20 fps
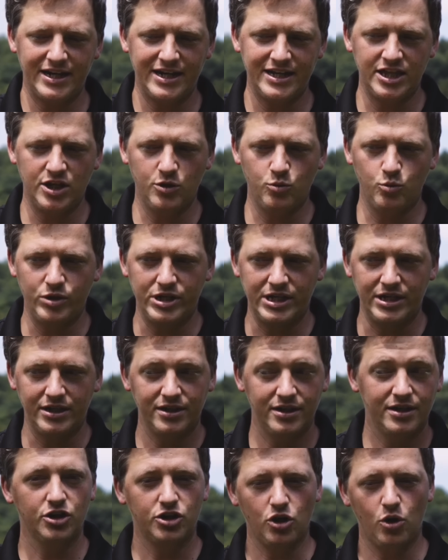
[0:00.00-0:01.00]
and then we
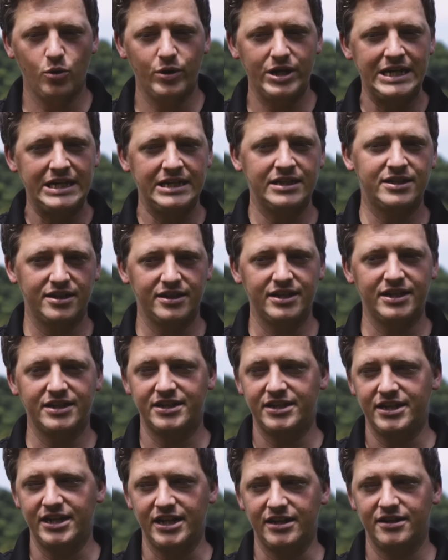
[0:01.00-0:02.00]
go into this
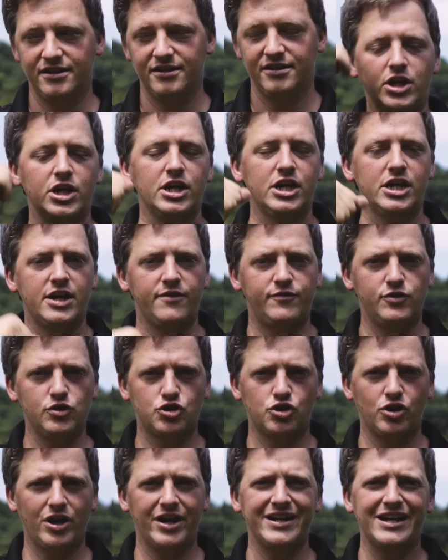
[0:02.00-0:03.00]
hit. If you
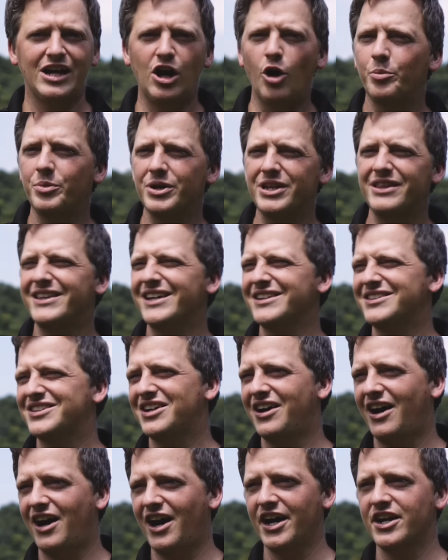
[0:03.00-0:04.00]
try to help it, that's
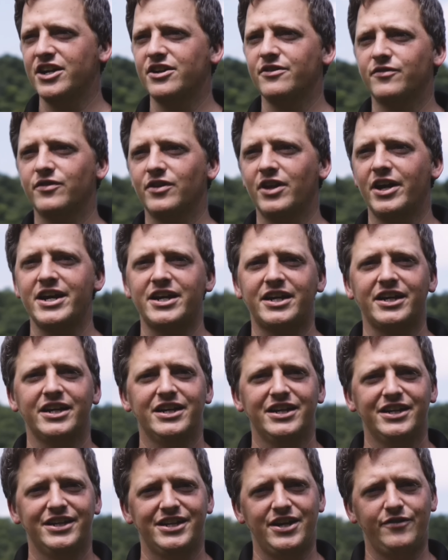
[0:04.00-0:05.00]
kind of like
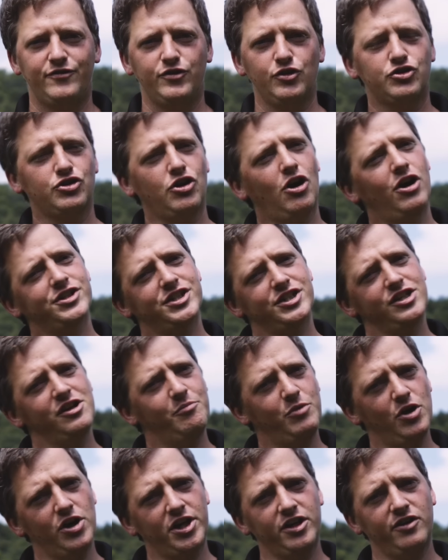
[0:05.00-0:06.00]
if you're tossing a
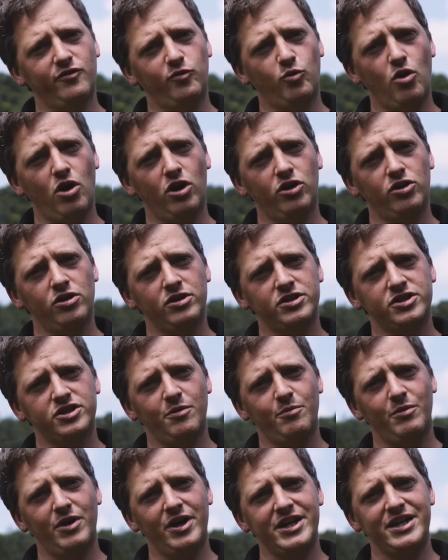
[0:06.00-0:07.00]
bucket of water on
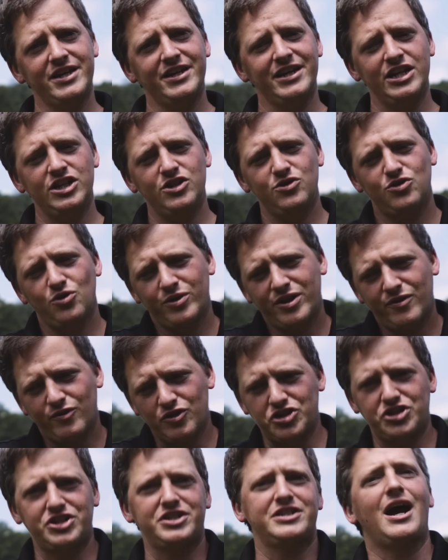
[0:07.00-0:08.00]
somebody and you don't ever
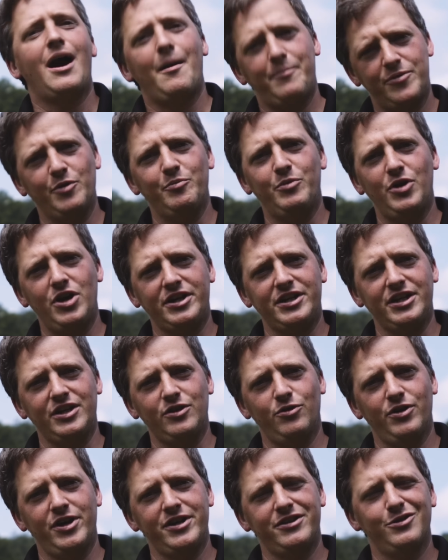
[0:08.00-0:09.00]
stop the bucket,
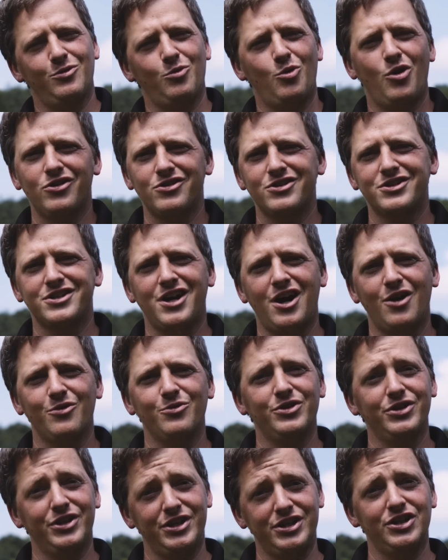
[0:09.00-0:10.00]
right? The water's not
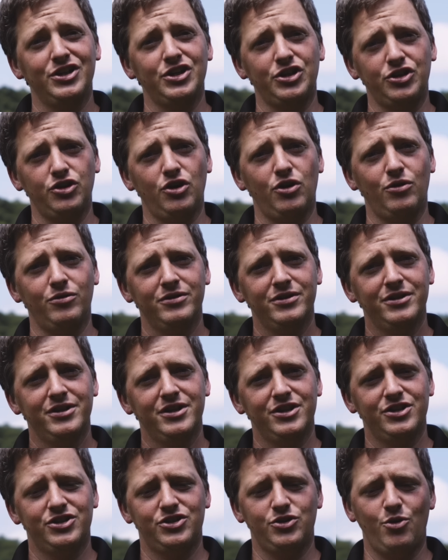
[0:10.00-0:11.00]
really gonna go.
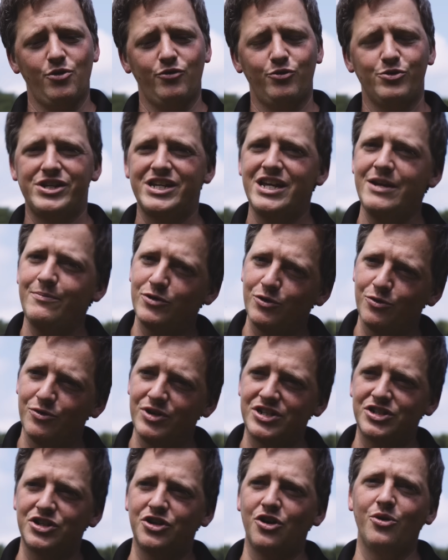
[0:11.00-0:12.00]
So if we keep the
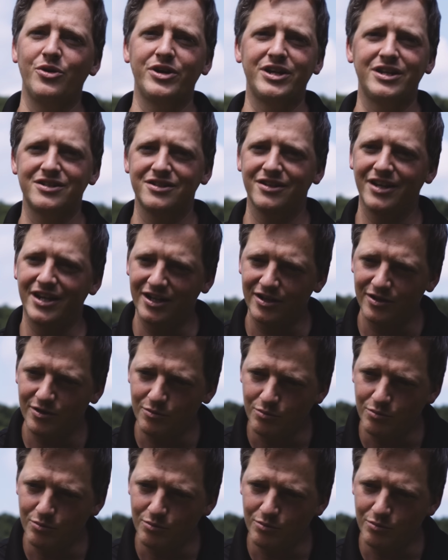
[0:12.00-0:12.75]
wrist going, it's like